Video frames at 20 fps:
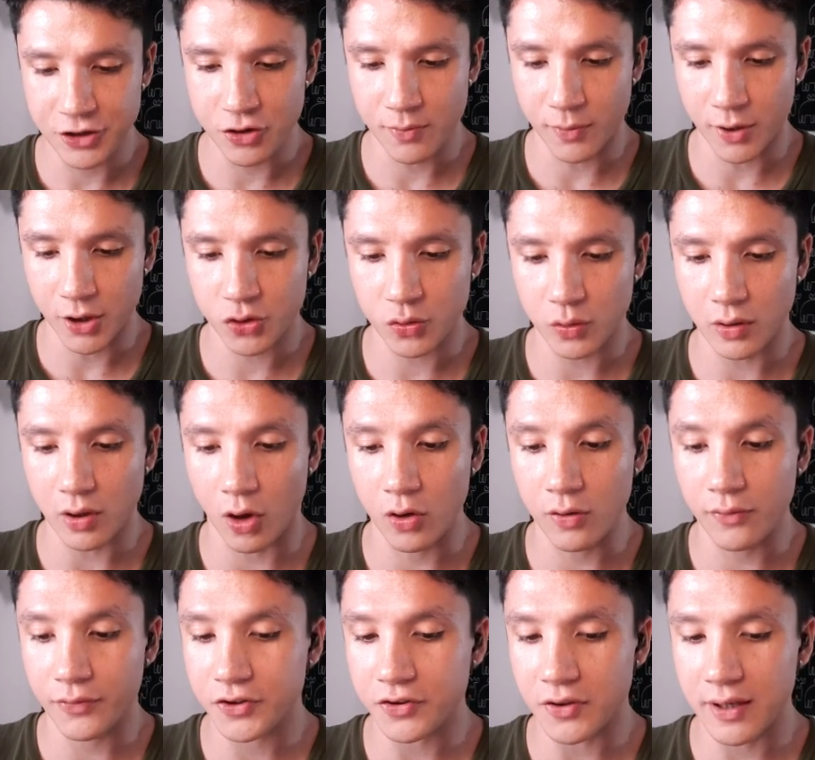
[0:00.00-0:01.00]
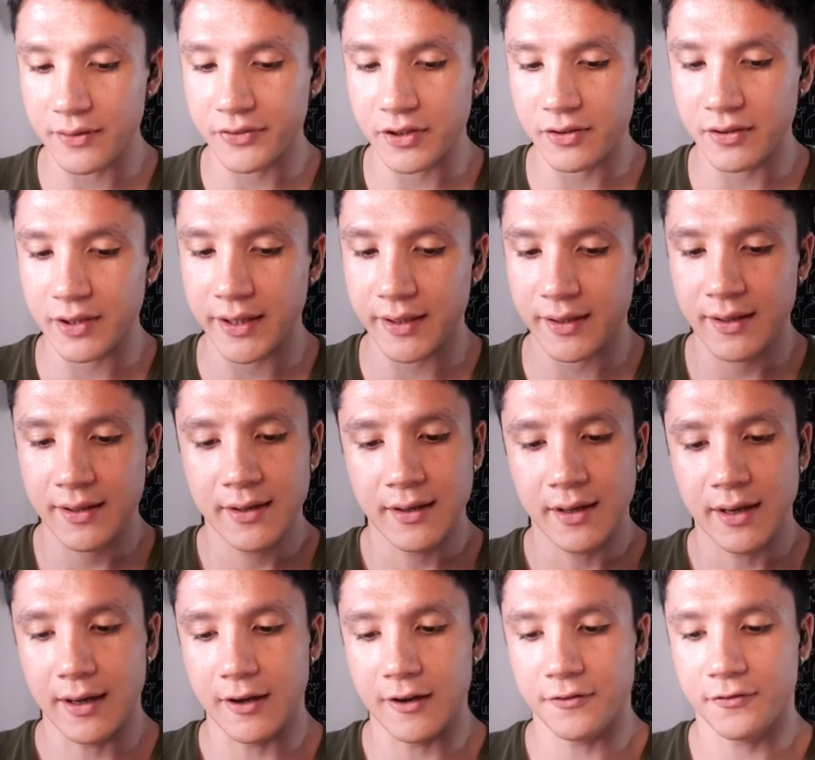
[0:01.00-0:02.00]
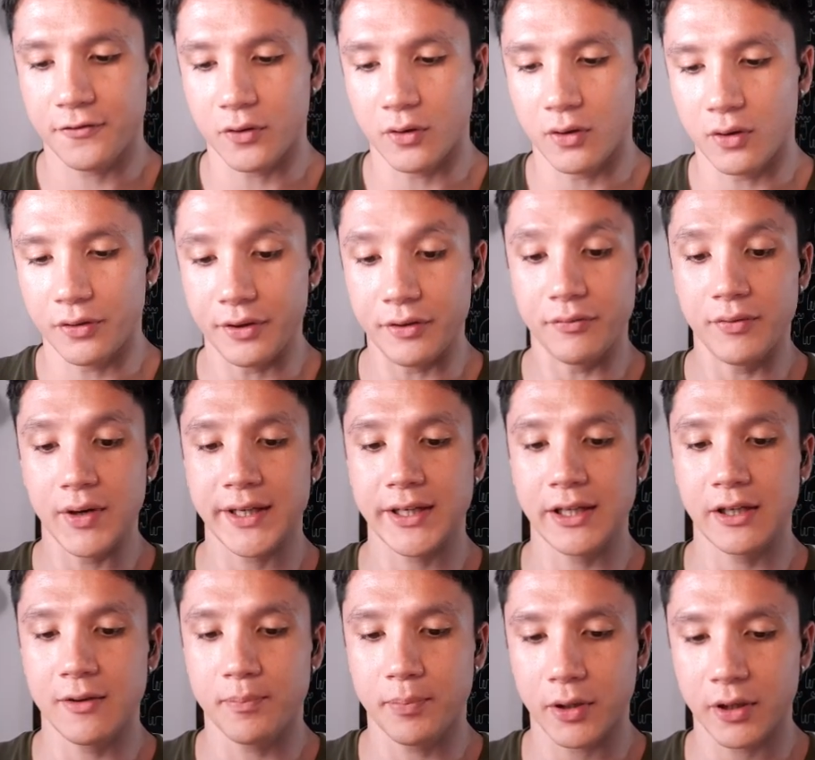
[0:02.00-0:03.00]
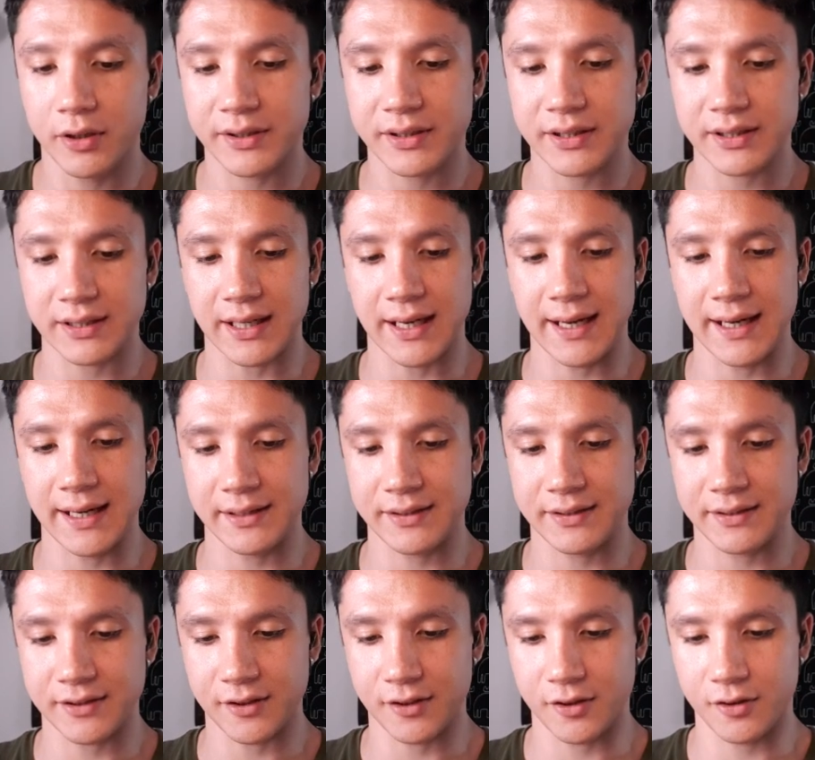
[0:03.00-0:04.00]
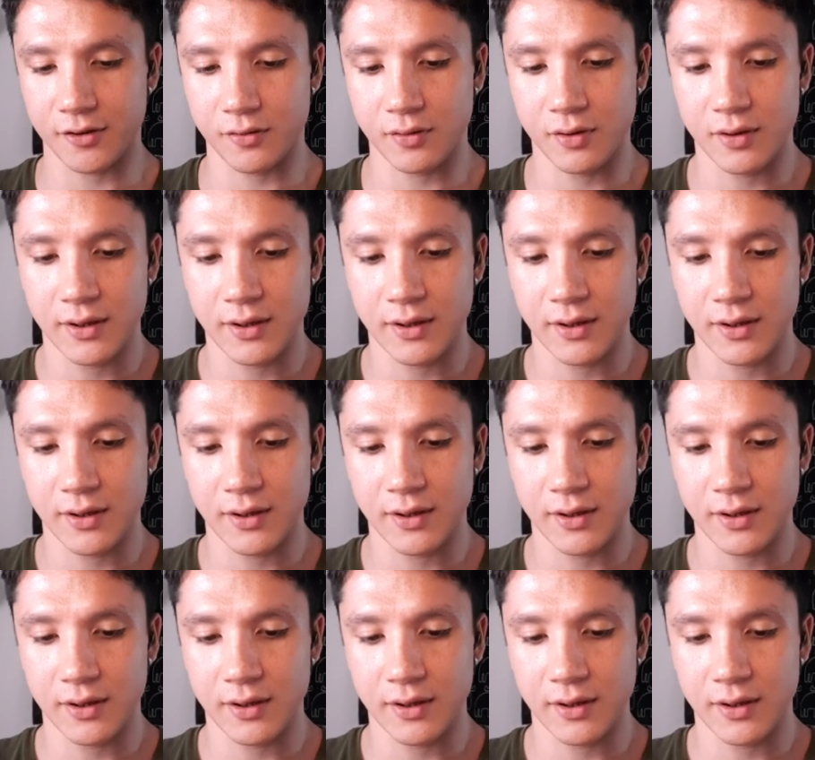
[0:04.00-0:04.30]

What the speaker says: module, Overdrive Unit, for the regular bots, and so